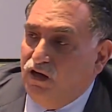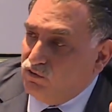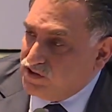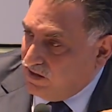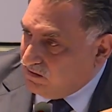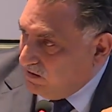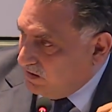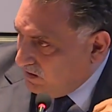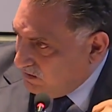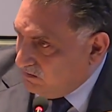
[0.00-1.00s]

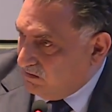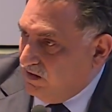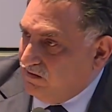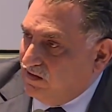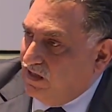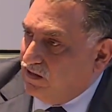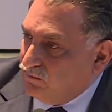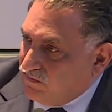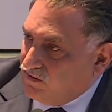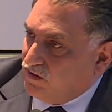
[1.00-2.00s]
Authority,
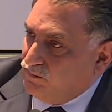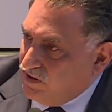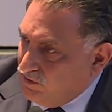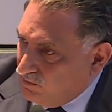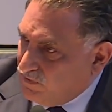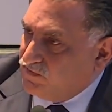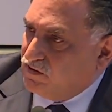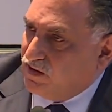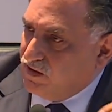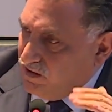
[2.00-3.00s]
which led to